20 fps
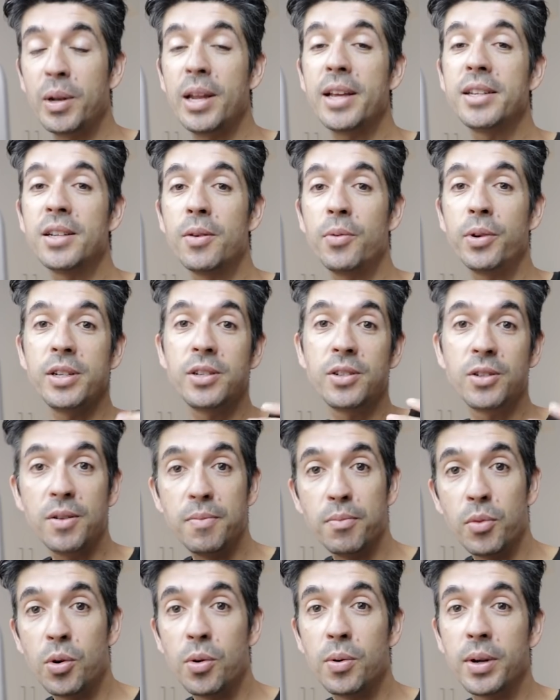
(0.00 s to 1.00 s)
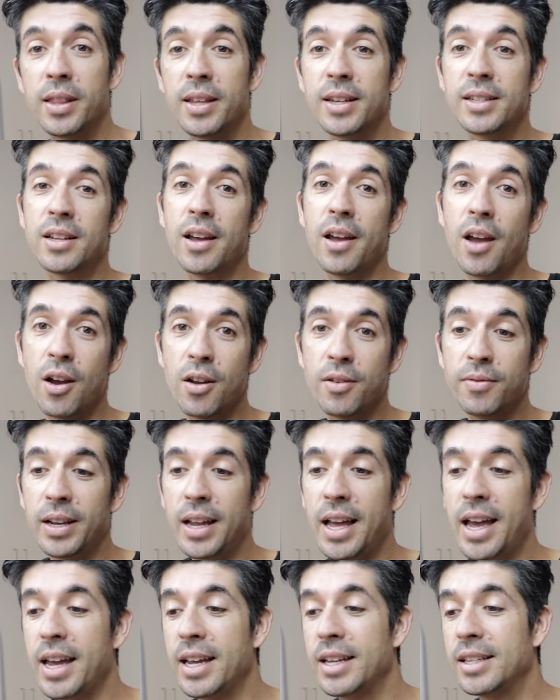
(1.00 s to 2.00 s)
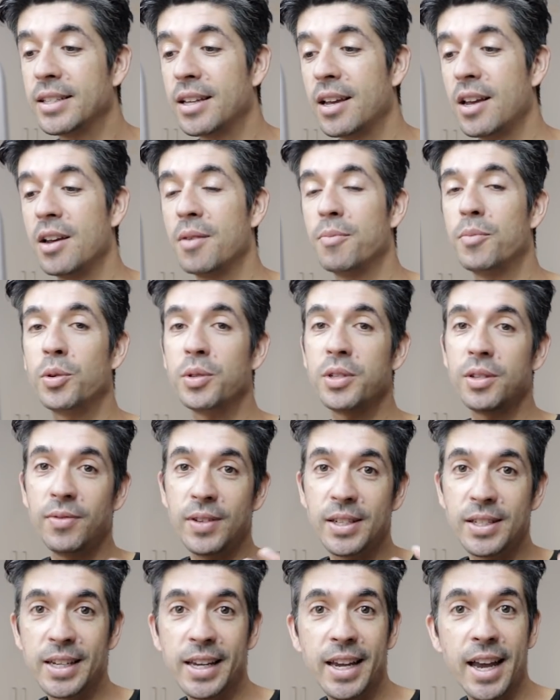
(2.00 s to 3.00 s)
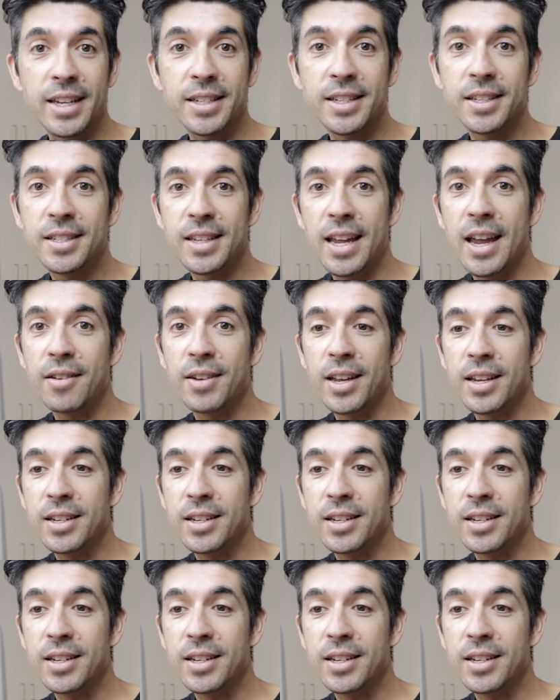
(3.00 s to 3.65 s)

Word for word: Plus I wanted to do more with things like overlays, more sophisticated sound